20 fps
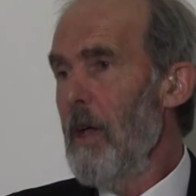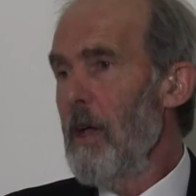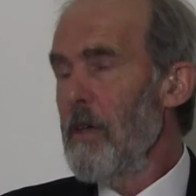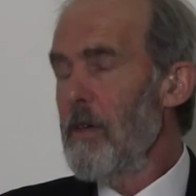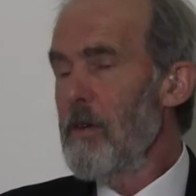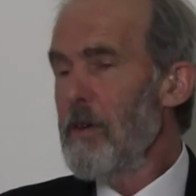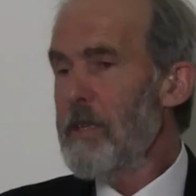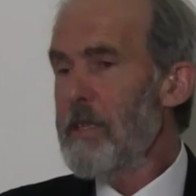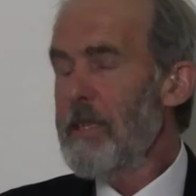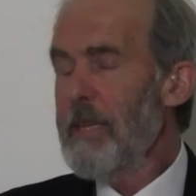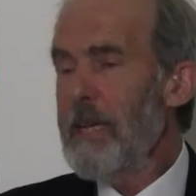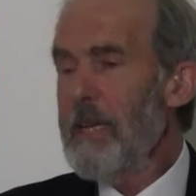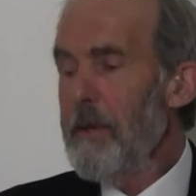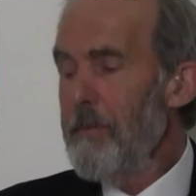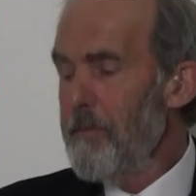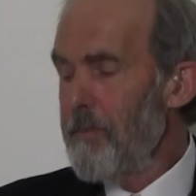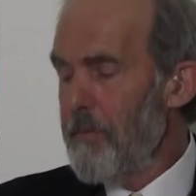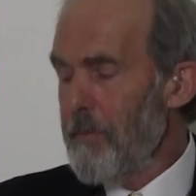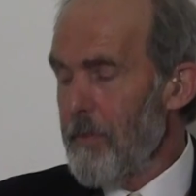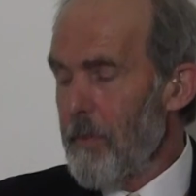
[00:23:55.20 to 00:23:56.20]
You
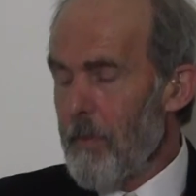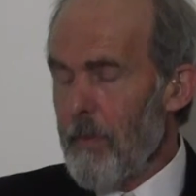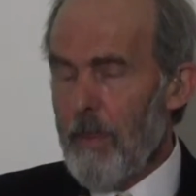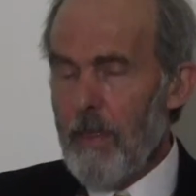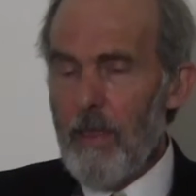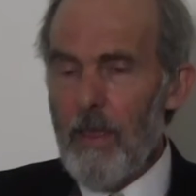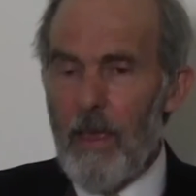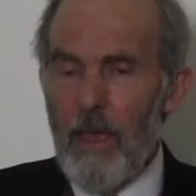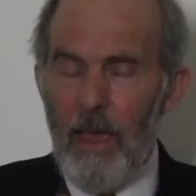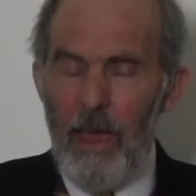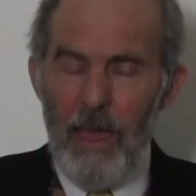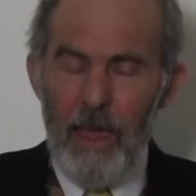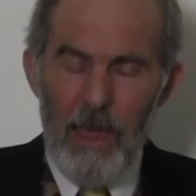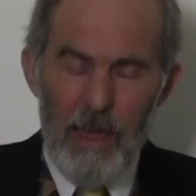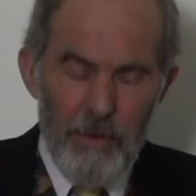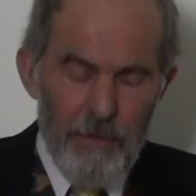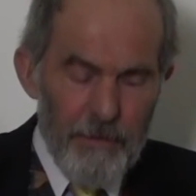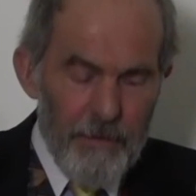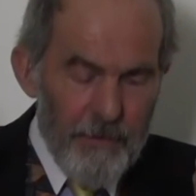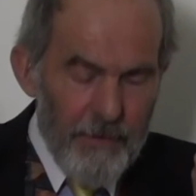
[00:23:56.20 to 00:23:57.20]
see,
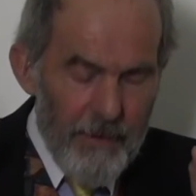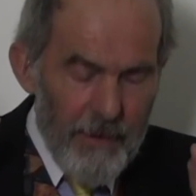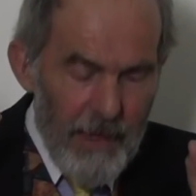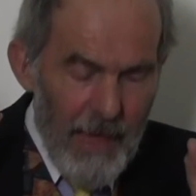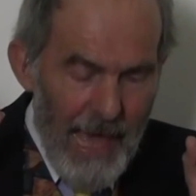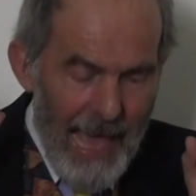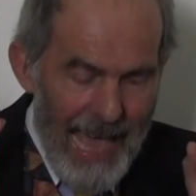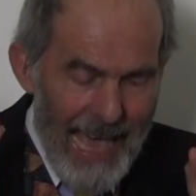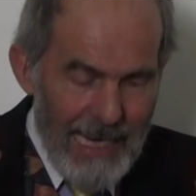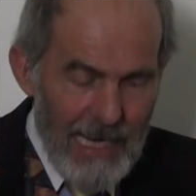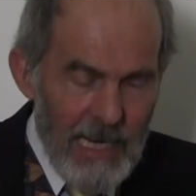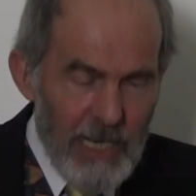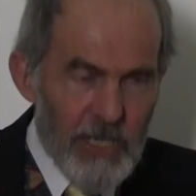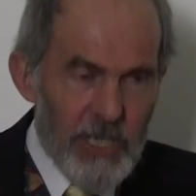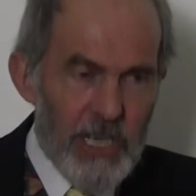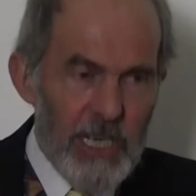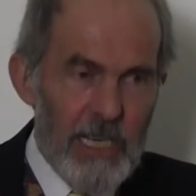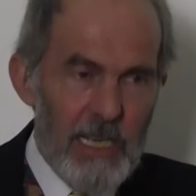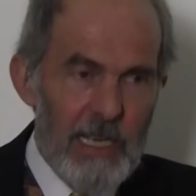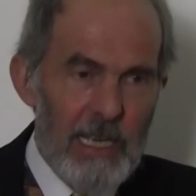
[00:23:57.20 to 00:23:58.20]
if
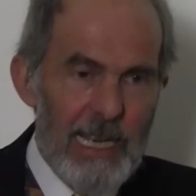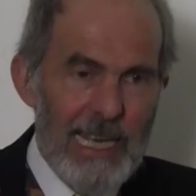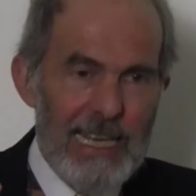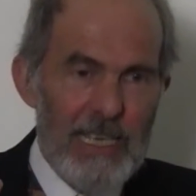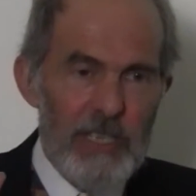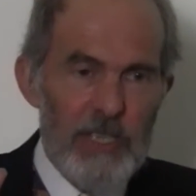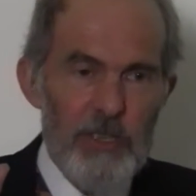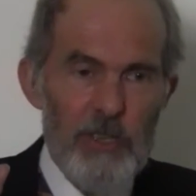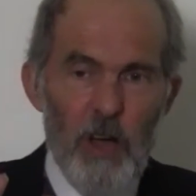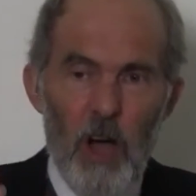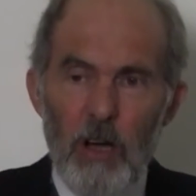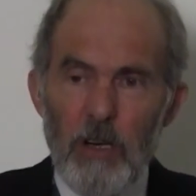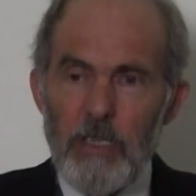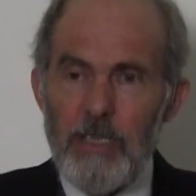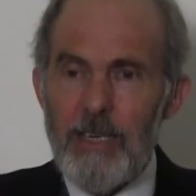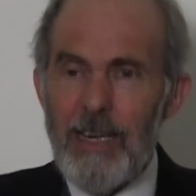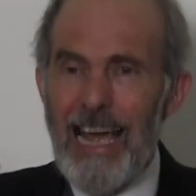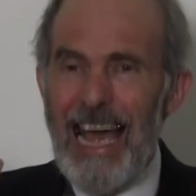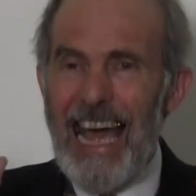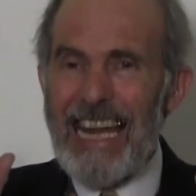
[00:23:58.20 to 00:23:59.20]
energy is
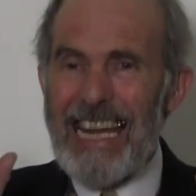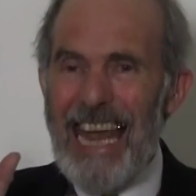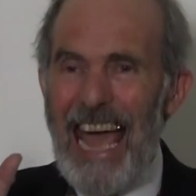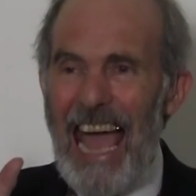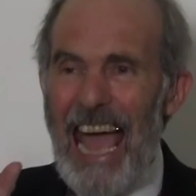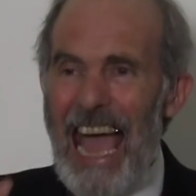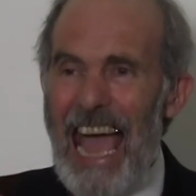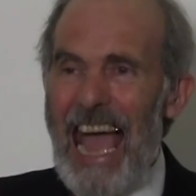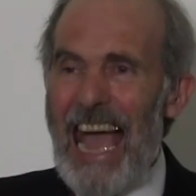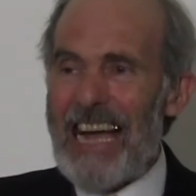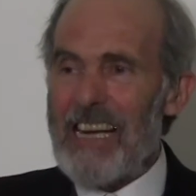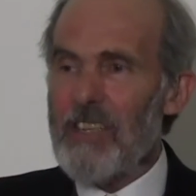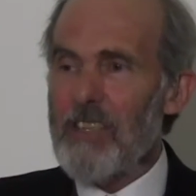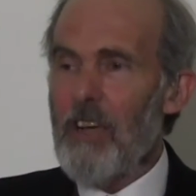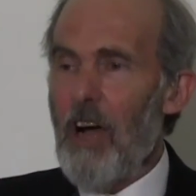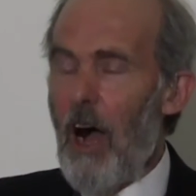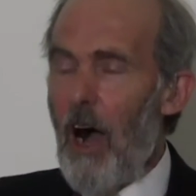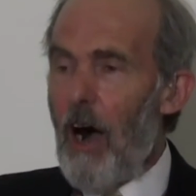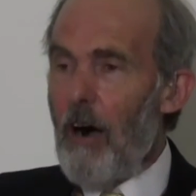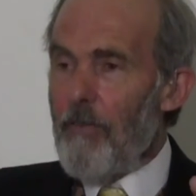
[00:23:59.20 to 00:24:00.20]
not an act
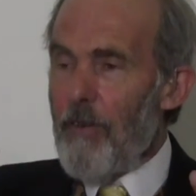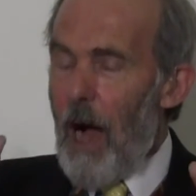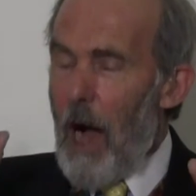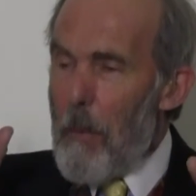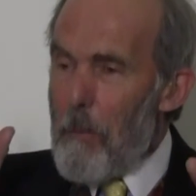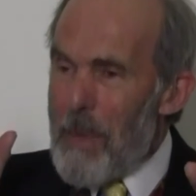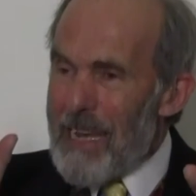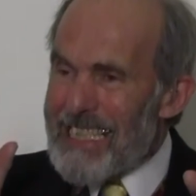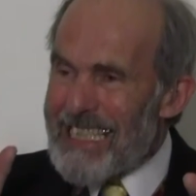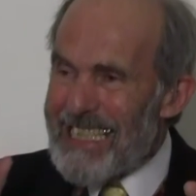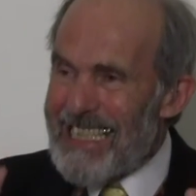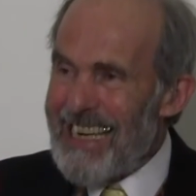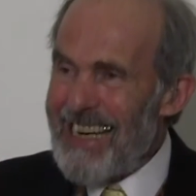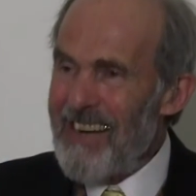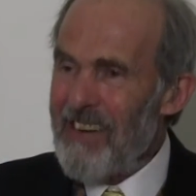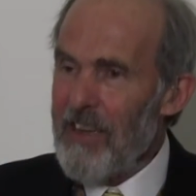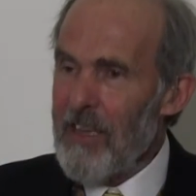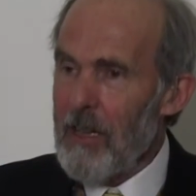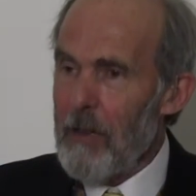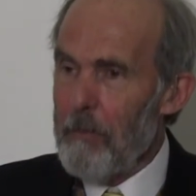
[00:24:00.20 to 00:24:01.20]
of a
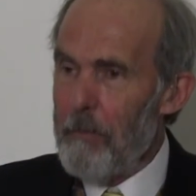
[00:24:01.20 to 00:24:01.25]
material